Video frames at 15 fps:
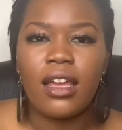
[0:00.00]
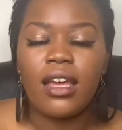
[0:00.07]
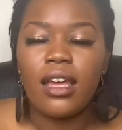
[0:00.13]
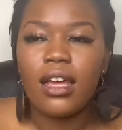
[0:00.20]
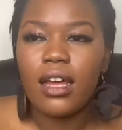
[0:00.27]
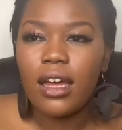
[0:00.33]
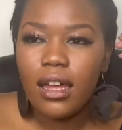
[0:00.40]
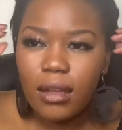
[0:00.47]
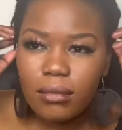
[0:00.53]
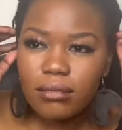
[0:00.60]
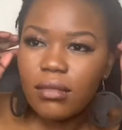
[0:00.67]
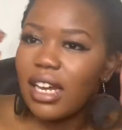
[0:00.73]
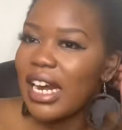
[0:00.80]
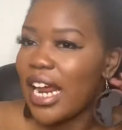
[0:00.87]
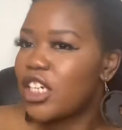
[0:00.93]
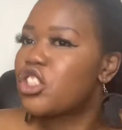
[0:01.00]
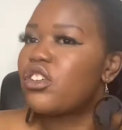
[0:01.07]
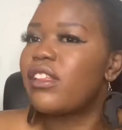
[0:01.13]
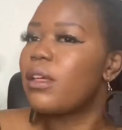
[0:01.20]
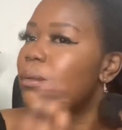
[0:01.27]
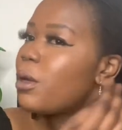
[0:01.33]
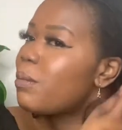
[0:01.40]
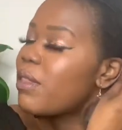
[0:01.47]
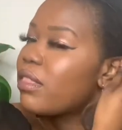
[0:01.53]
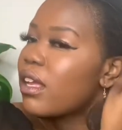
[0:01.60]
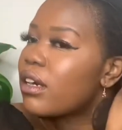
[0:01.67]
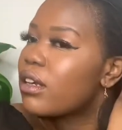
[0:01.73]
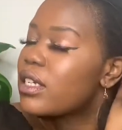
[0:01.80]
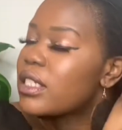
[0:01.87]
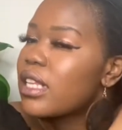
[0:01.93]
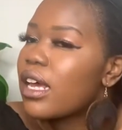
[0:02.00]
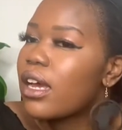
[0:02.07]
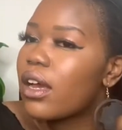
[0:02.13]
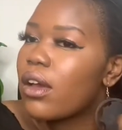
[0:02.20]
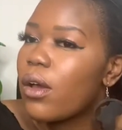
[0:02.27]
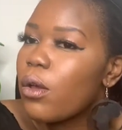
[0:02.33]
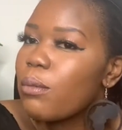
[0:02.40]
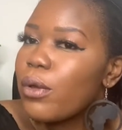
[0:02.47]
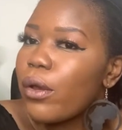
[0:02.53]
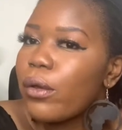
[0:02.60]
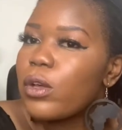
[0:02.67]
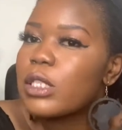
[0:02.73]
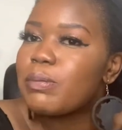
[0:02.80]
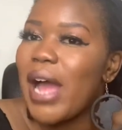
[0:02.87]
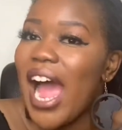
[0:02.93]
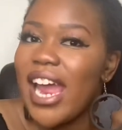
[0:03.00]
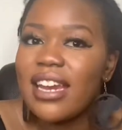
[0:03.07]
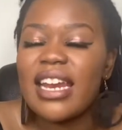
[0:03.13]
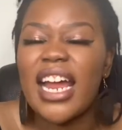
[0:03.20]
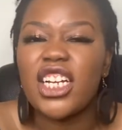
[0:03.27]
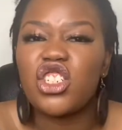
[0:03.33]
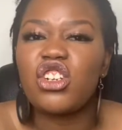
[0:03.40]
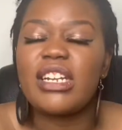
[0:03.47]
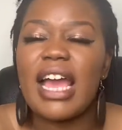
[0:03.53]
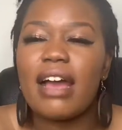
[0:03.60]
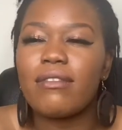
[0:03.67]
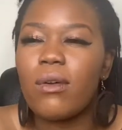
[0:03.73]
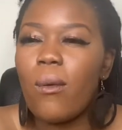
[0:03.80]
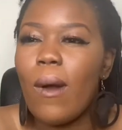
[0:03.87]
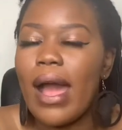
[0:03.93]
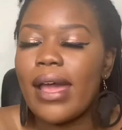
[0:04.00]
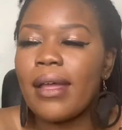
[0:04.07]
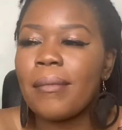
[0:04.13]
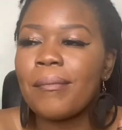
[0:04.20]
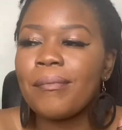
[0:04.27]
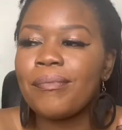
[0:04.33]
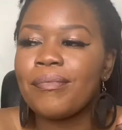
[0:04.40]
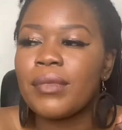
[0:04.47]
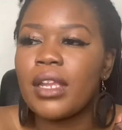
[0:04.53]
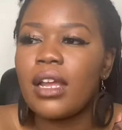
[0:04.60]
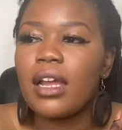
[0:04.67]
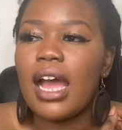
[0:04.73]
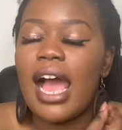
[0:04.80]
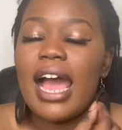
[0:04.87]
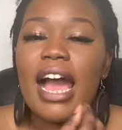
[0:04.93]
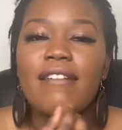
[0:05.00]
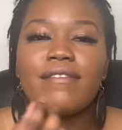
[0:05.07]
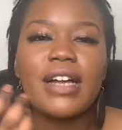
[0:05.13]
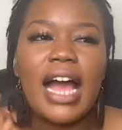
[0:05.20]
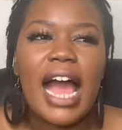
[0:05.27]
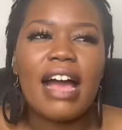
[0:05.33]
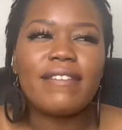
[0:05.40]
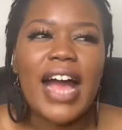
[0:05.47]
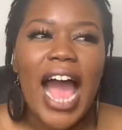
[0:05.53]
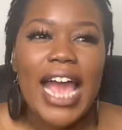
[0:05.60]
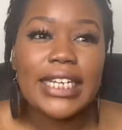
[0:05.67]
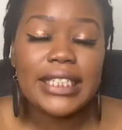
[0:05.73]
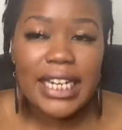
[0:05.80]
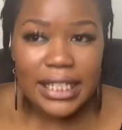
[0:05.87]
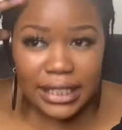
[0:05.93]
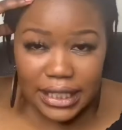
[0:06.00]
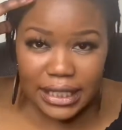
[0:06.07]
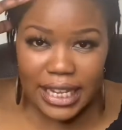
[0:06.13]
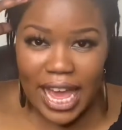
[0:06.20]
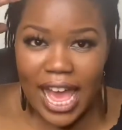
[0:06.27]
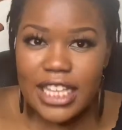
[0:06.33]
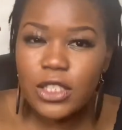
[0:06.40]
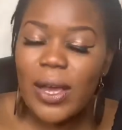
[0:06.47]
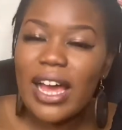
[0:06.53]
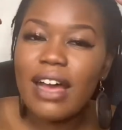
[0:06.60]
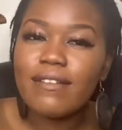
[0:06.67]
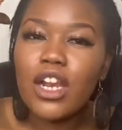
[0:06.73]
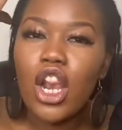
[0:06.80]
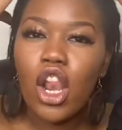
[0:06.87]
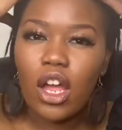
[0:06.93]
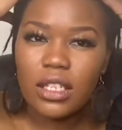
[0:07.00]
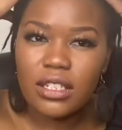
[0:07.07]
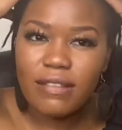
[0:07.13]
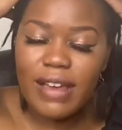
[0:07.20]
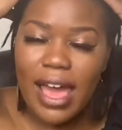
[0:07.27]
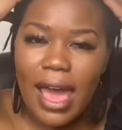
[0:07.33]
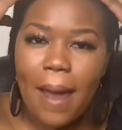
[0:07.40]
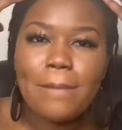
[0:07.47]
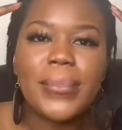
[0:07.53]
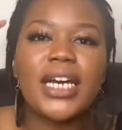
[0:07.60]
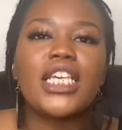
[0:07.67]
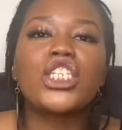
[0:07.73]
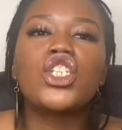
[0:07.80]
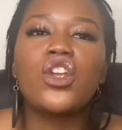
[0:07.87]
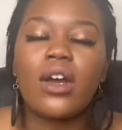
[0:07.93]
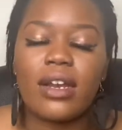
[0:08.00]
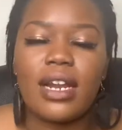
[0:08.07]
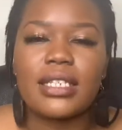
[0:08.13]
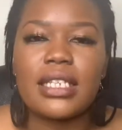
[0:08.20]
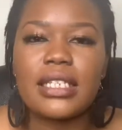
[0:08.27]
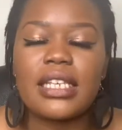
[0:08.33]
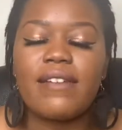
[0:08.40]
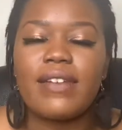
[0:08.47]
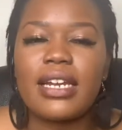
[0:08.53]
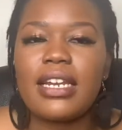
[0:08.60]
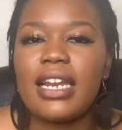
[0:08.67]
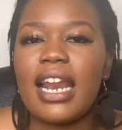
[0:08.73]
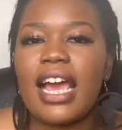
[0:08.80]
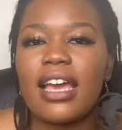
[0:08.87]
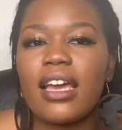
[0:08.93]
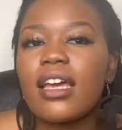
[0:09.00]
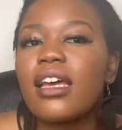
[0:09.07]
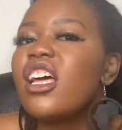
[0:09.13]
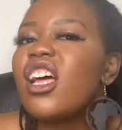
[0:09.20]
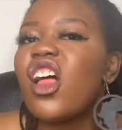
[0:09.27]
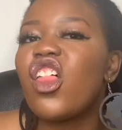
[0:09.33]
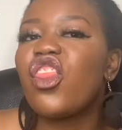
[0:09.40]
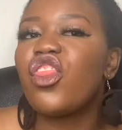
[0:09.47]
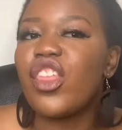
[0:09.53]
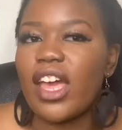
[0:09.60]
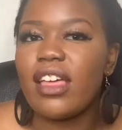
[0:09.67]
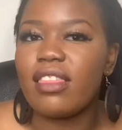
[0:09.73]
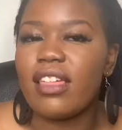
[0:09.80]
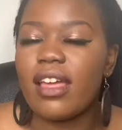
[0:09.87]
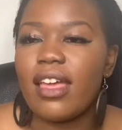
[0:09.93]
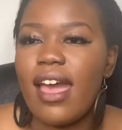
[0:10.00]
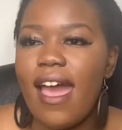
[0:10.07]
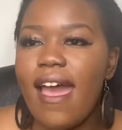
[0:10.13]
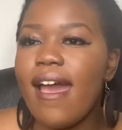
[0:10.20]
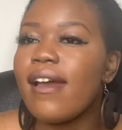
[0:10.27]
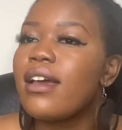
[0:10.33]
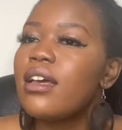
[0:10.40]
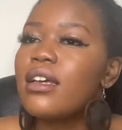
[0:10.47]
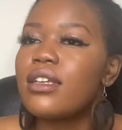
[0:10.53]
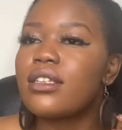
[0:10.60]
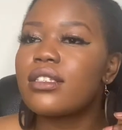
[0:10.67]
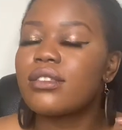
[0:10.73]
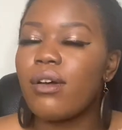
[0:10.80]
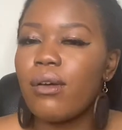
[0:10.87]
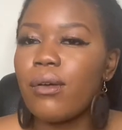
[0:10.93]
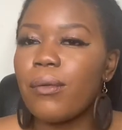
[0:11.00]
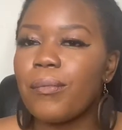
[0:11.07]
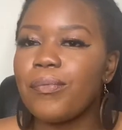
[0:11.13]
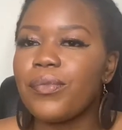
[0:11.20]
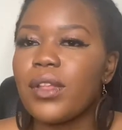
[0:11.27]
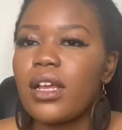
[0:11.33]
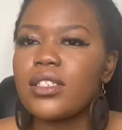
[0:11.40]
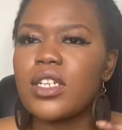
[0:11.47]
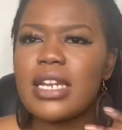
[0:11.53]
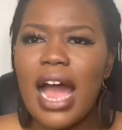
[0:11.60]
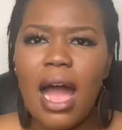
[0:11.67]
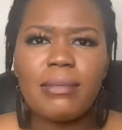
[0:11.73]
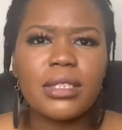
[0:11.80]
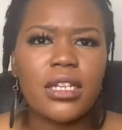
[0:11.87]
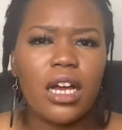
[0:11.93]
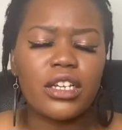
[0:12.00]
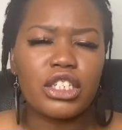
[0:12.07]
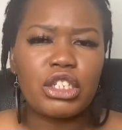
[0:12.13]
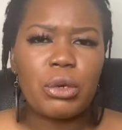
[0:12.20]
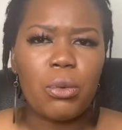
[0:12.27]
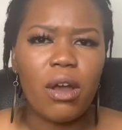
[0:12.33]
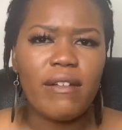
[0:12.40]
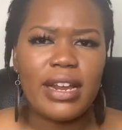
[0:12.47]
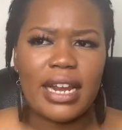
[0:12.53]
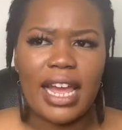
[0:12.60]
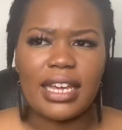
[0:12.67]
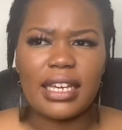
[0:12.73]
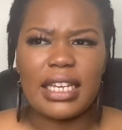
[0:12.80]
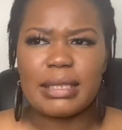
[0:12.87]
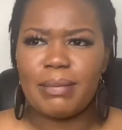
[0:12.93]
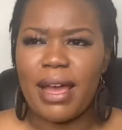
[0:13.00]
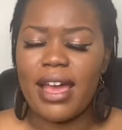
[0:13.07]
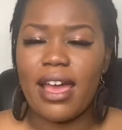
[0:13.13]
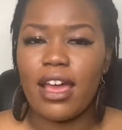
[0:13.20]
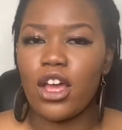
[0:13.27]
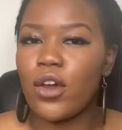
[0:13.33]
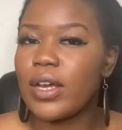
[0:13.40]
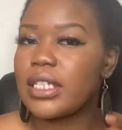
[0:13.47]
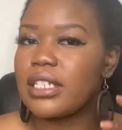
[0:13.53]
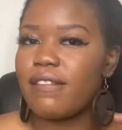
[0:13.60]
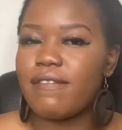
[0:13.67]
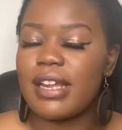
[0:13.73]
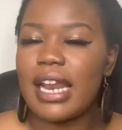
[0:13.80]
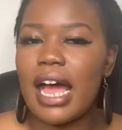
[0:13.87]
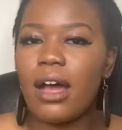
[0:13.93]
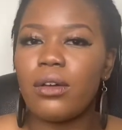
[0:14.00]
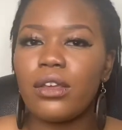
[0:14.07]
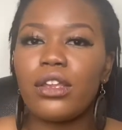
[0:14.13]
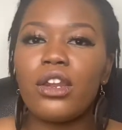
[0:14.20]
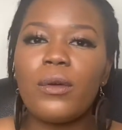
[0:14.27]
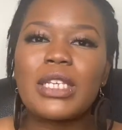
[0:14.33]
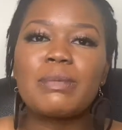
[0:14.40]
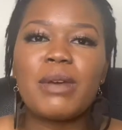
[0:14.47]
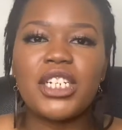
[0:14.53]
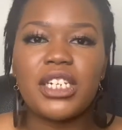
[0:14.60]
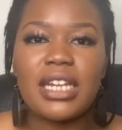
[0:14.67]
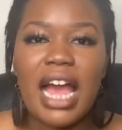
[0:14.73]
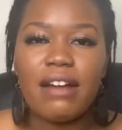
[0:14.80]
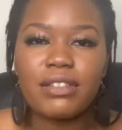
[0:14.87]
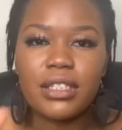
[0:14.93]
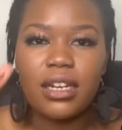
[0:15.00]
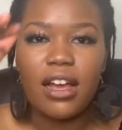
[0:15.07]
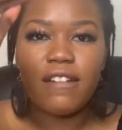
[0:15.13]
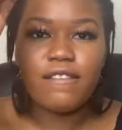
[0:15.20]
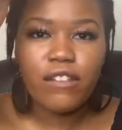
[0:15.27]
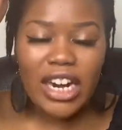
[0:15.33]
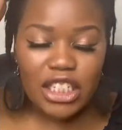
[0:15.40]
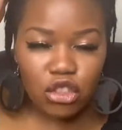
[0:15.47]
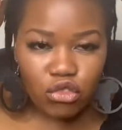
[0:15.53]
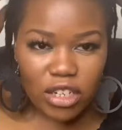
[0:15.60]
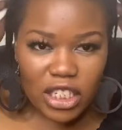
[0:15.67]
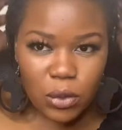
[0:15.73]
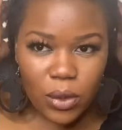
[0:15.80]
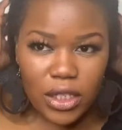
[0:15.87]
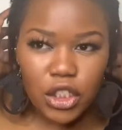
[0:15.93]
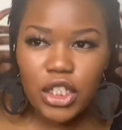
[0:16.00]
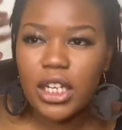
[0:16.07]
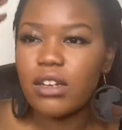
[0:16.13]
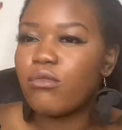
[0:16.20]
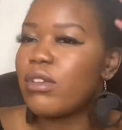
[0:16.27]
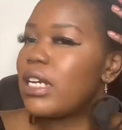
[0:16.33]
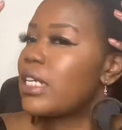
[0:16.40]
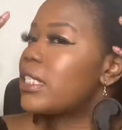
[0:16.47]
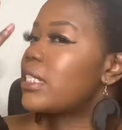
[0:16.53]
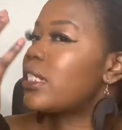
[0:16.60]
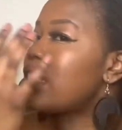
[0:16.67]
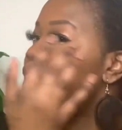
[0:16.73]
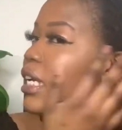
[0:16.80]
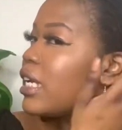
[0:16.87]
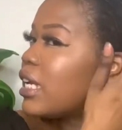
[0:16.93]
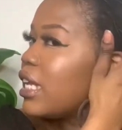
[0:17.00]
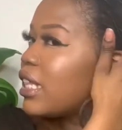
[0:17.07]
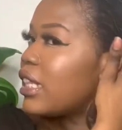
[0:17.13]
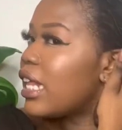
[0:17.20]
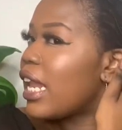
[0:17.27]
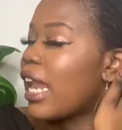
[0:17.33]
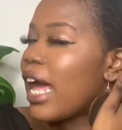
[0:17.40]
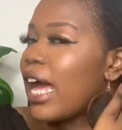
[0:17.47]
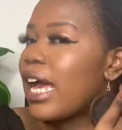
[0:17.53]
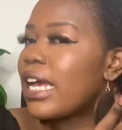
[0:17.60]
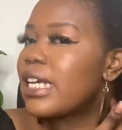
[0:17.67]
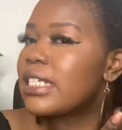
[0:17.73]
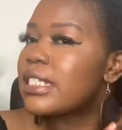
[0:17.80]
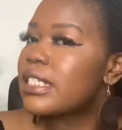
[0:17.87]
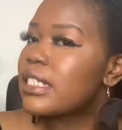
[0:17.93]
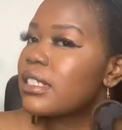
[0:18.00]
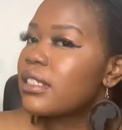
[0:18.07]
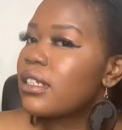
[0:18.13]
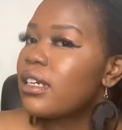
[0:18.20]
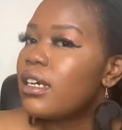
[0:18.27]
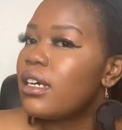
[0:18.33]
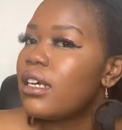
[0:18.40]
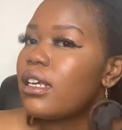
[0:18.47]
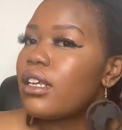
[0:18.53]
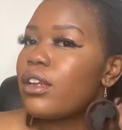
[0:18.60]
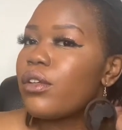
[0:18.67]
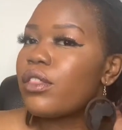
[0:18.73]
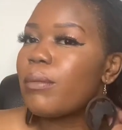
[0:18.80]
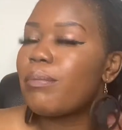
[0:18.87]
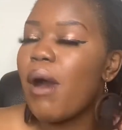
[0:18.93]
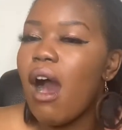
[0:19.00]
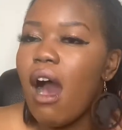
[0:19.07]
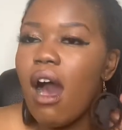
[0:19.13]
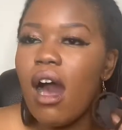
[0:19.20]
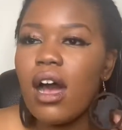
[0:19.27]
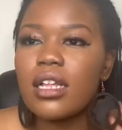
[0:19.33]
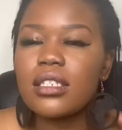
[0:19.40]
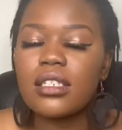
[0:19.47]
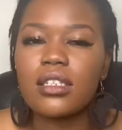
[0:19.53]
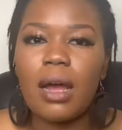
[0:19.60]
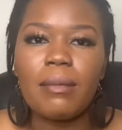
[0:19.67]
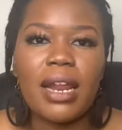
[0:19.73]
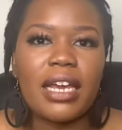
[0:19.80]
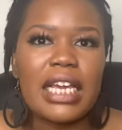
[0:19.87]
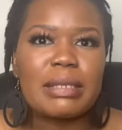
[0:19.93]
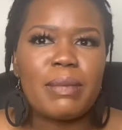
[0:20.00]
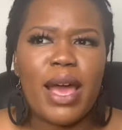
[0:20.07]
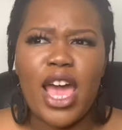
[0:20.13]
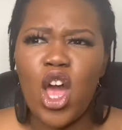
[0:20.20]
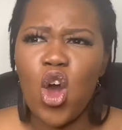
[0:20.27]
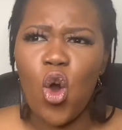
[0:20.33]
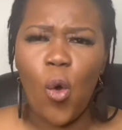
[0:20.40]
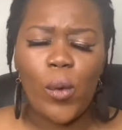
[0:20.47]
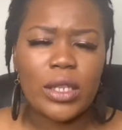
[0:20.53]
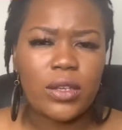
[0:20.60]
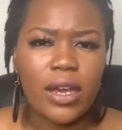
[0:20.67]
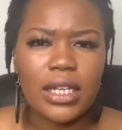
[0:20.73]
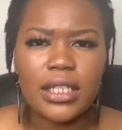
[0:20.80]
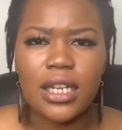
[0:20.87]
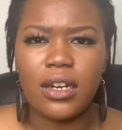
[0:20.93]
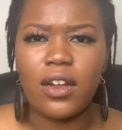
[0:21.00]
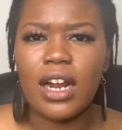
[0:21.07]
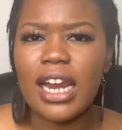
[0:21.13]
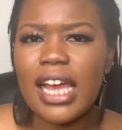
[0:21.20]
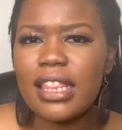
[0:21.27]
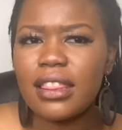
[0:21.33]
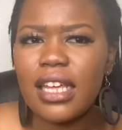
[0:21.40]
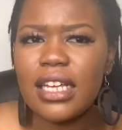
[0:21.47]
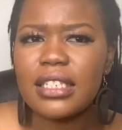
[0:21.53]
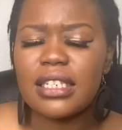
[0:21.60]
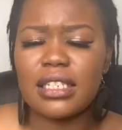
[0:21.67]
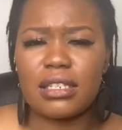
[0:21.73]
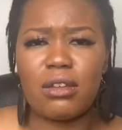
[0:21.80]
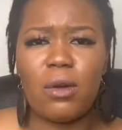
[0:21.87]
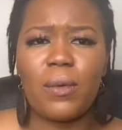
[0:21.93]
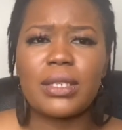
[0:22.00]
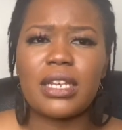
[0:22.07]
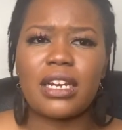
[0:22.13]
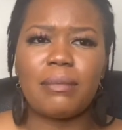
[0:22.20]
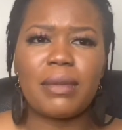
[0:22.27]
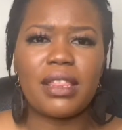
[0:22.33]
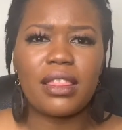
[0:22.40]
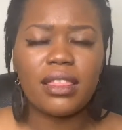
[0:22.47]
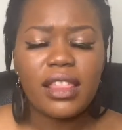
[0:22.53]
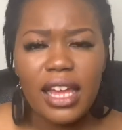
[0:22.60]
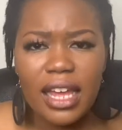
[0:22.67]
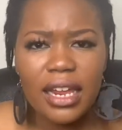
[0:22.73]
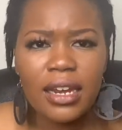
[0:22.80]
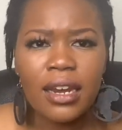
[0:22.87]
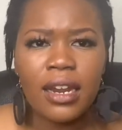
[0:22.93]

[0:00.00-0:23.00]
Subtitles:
And actually they will be thin because they're comb coils, but I naturally have I have high density hair, so I have a lot of hair, but it's not necessarily like thick hair. So now I'm starting to worry, like, is my hair going to fill out? You know, especially after a fresh retwist, you can really see the lines and, you know, the parts. So I'm like, is my hair always going to look like this? Is it always going to be thin?